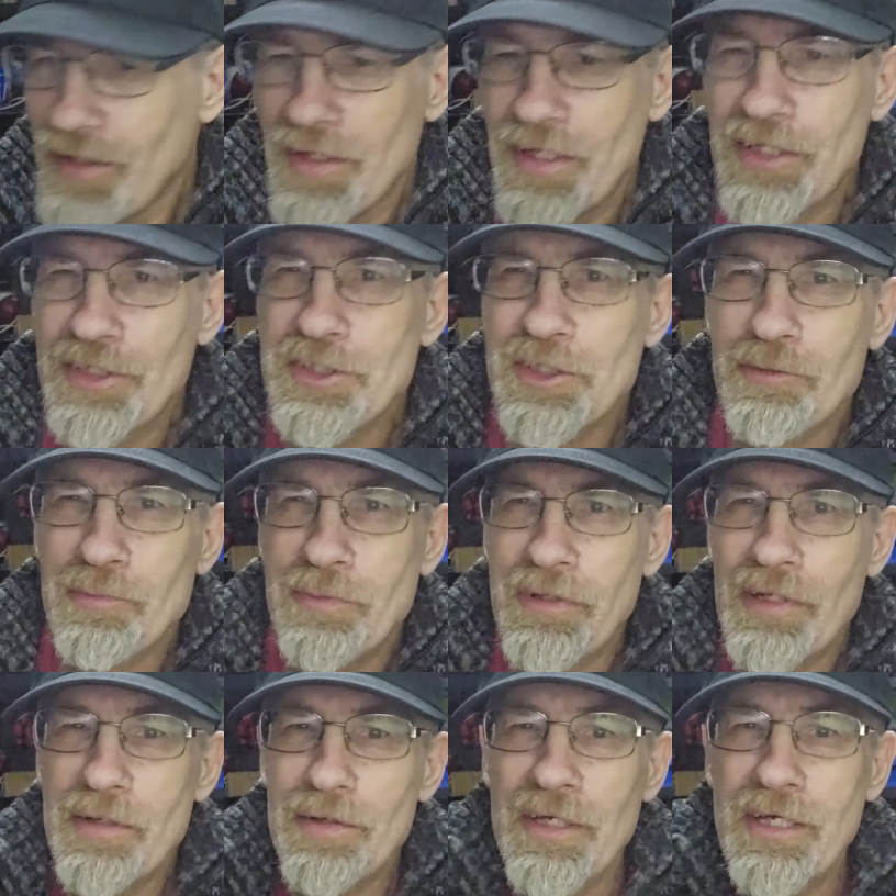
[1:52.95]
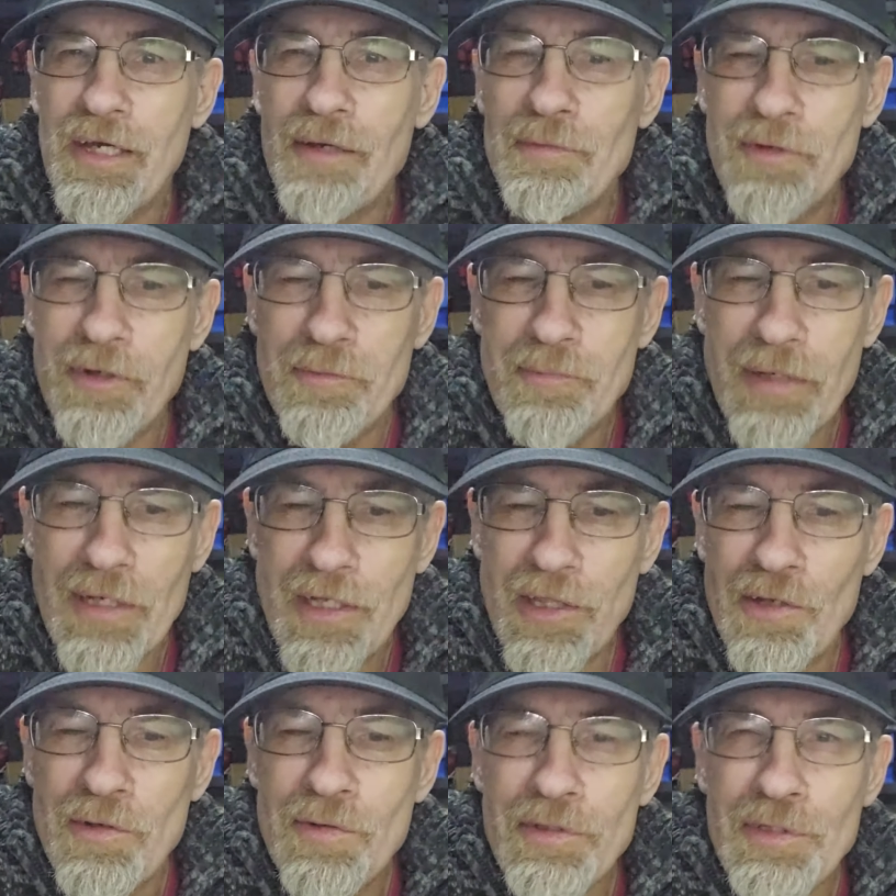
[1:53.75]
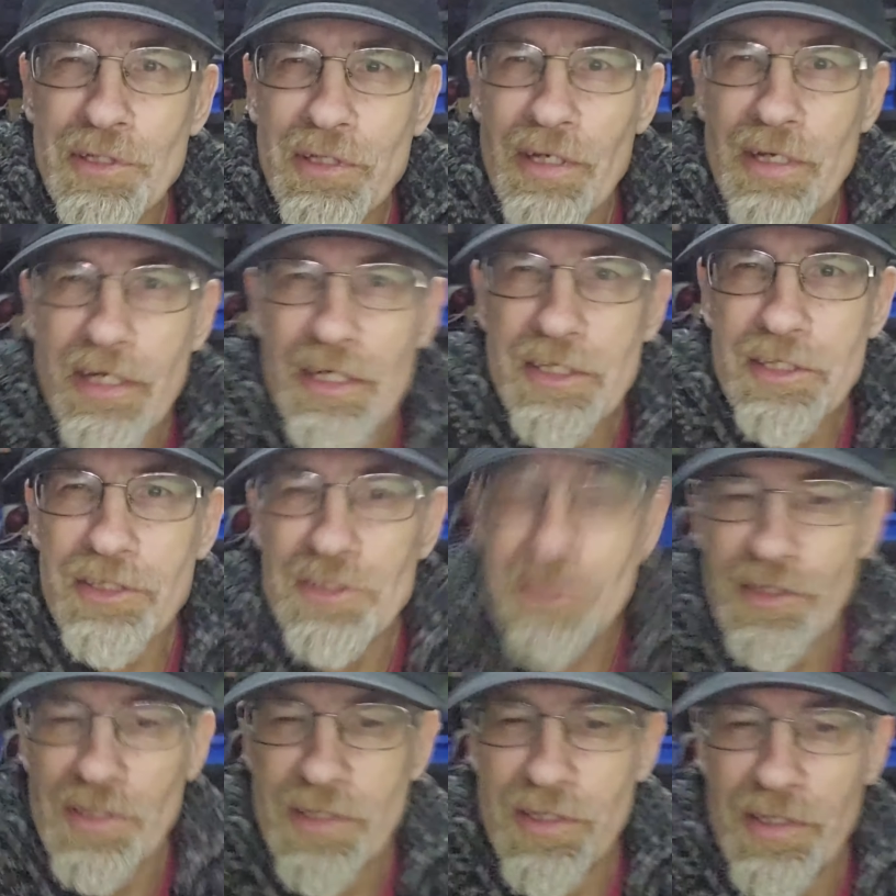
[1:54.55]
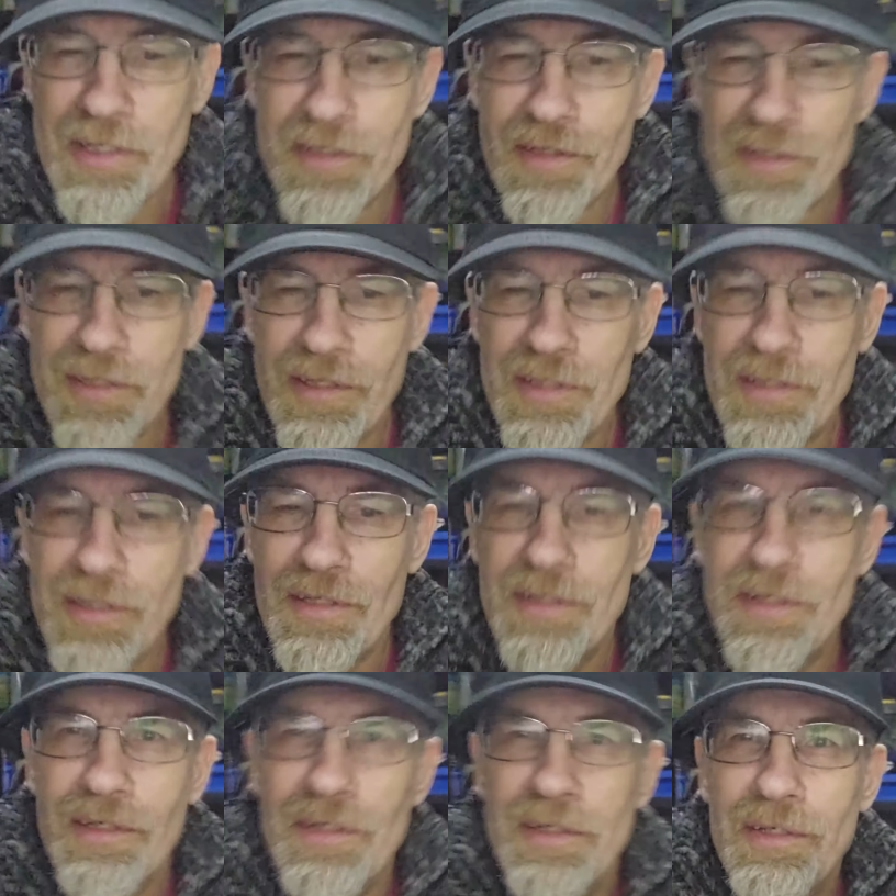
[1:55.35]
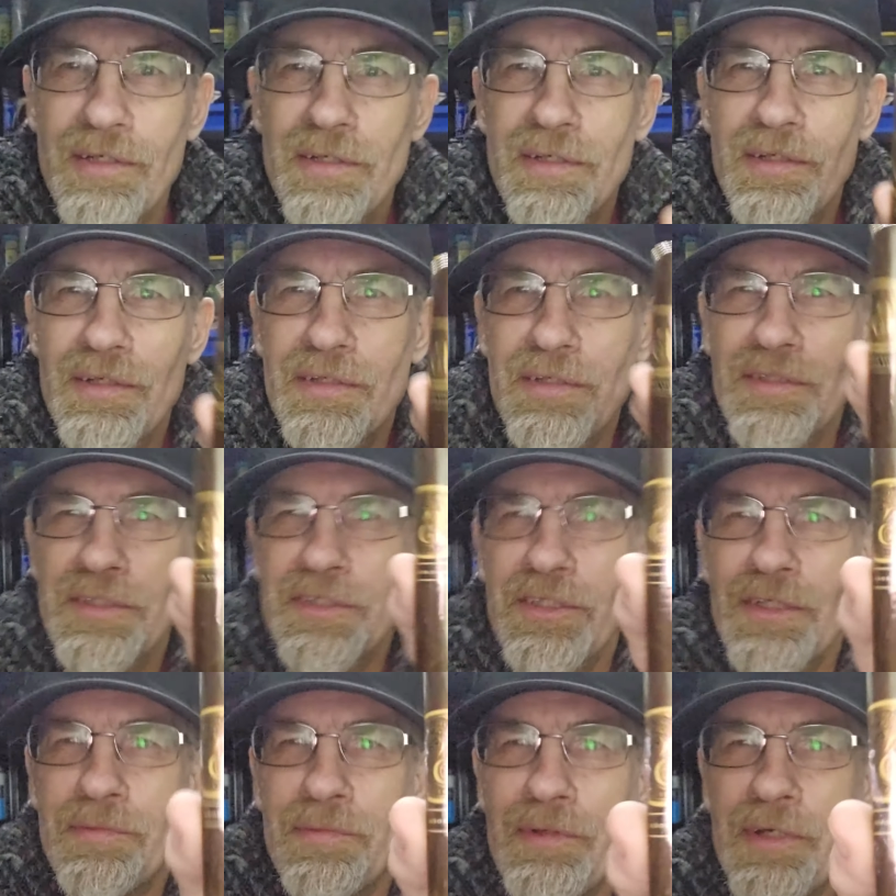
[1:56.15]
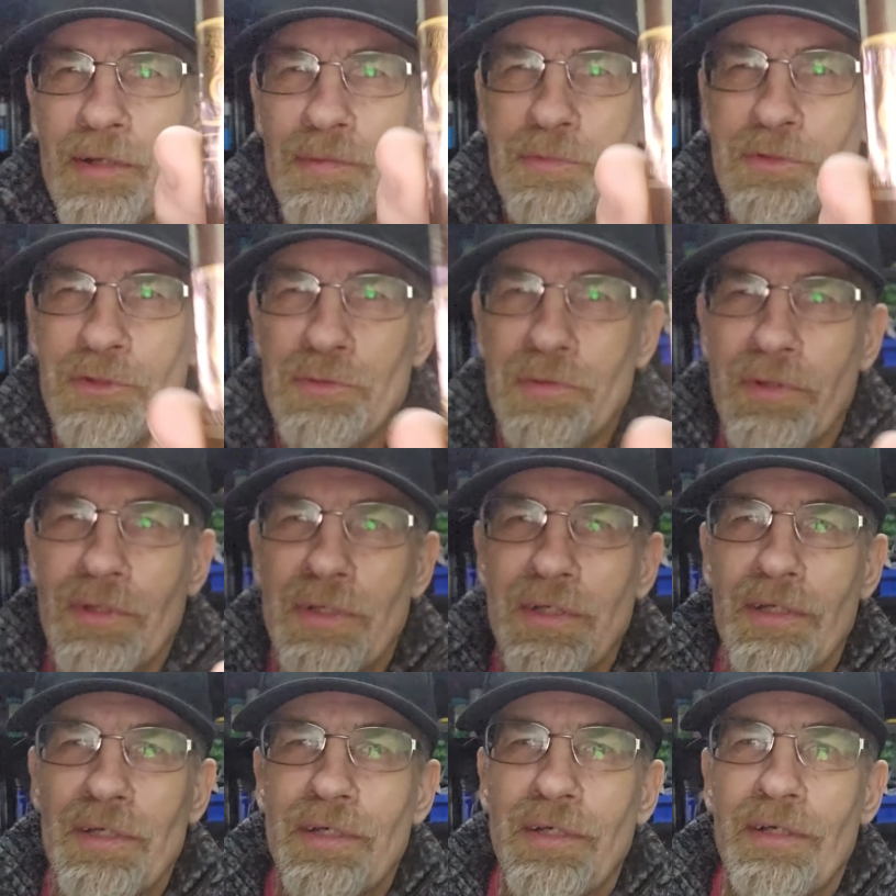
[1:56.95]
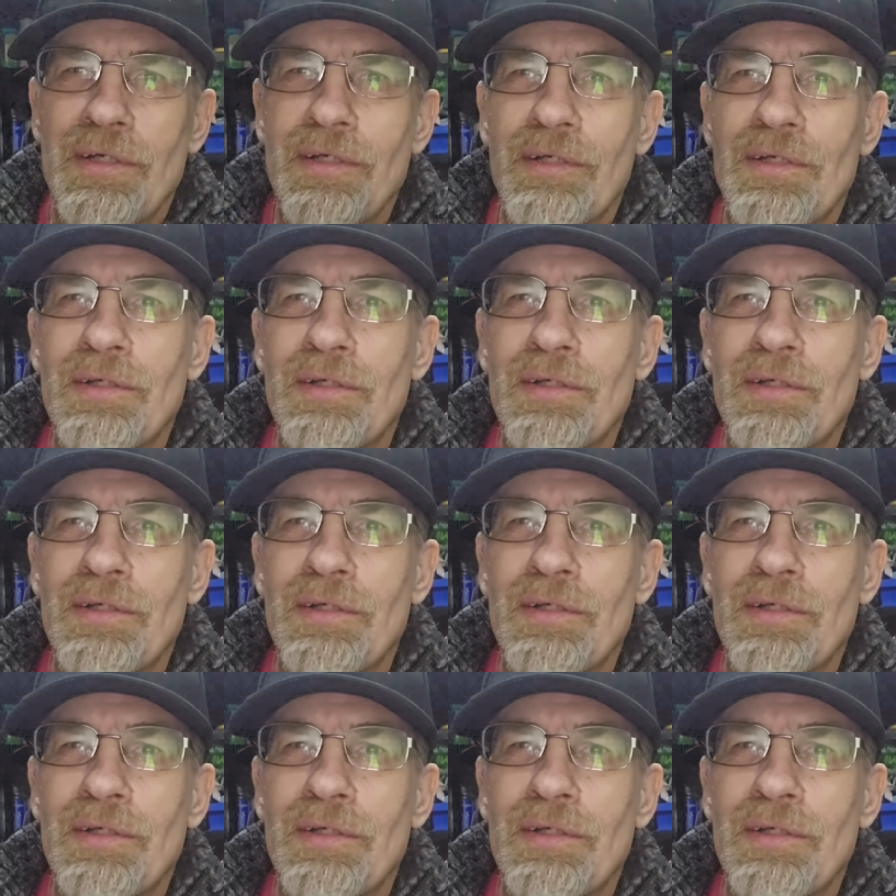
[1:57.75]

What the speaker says: Just bring that camera a bit closer, guys. Try and get the see if it helps with the